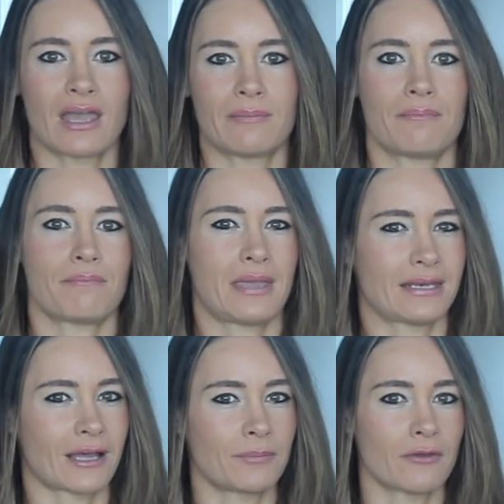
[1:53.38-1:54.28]
it may
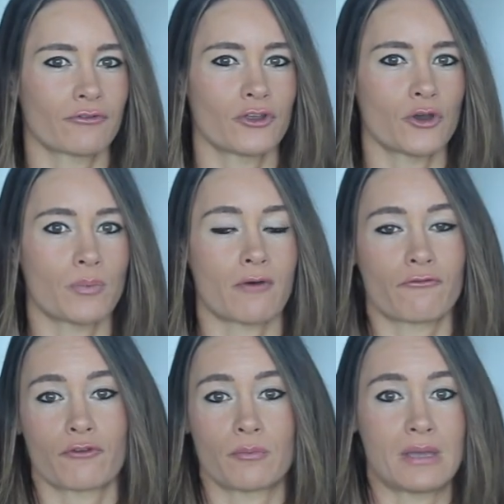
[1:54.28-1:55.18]
not be for you,
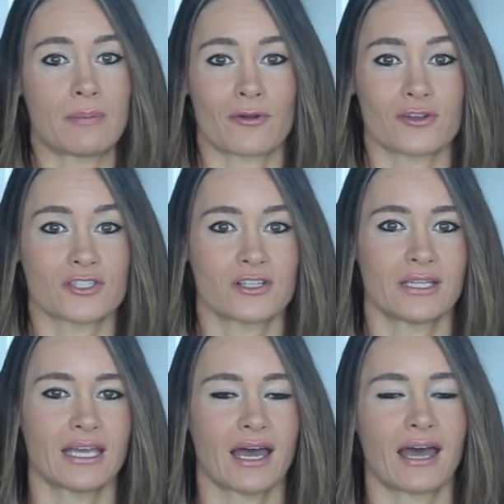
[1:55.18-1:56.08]
but for me
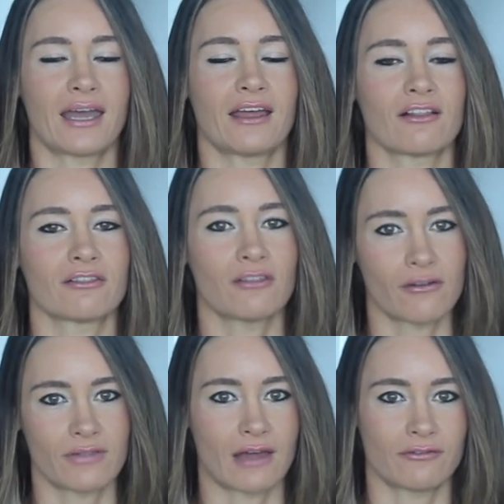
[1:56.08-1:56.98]
personally, I
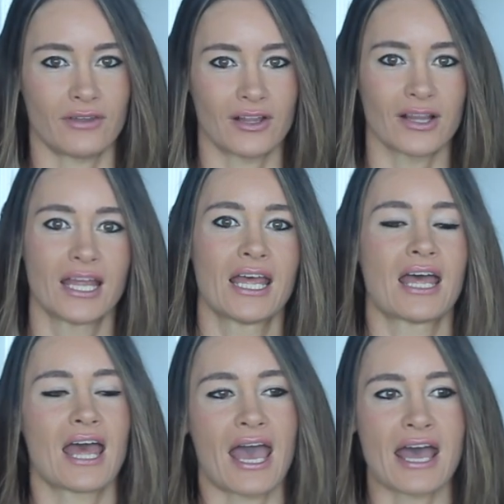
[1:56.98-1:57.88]
love that feel.
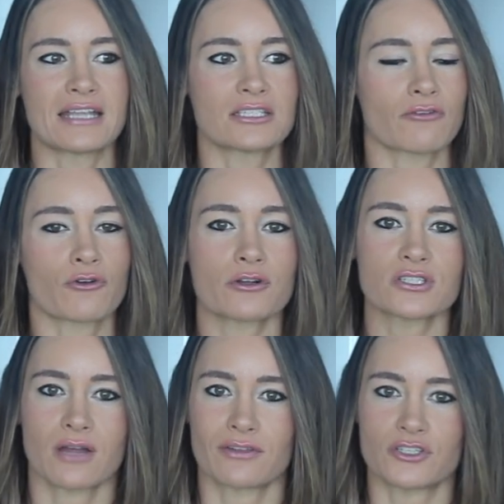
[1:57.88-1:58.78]
And of course,
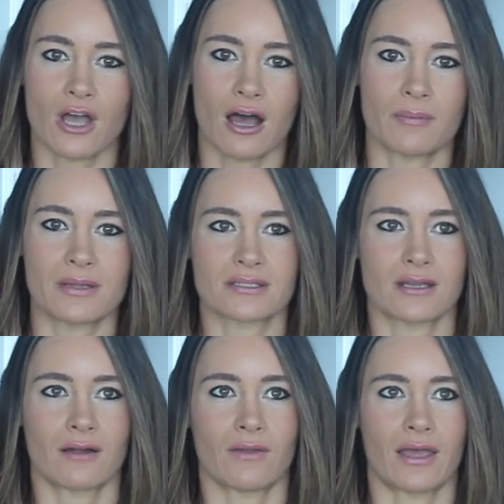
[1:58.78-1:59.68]
on the job, it's
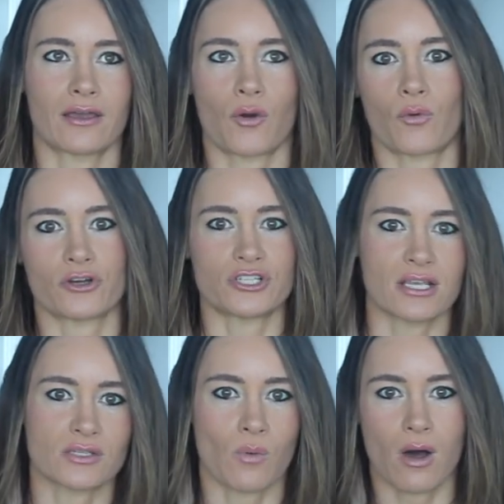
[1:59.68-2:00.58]
not like we're
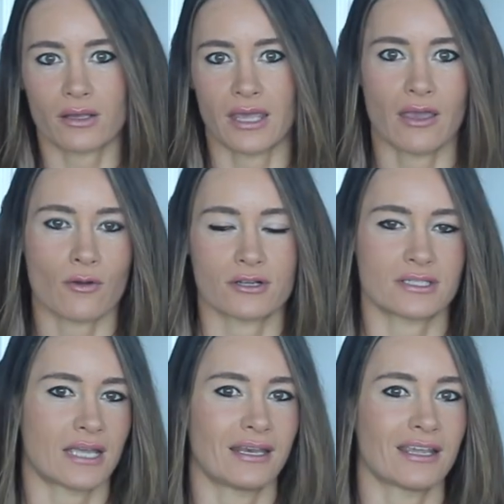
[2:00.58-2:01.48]
just walking or
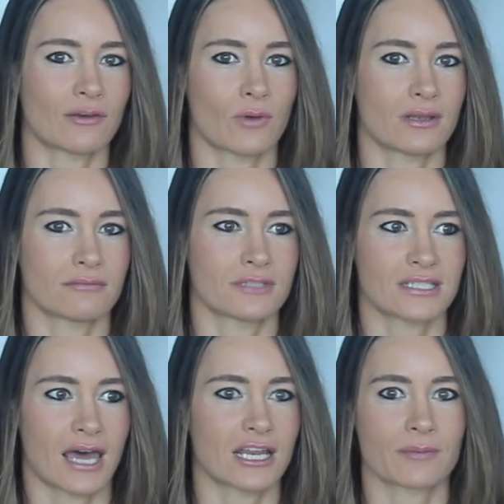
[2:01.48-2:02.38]
standing in one
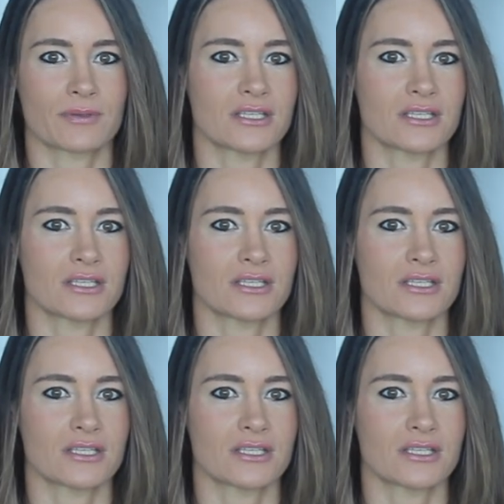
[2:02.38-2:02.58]
static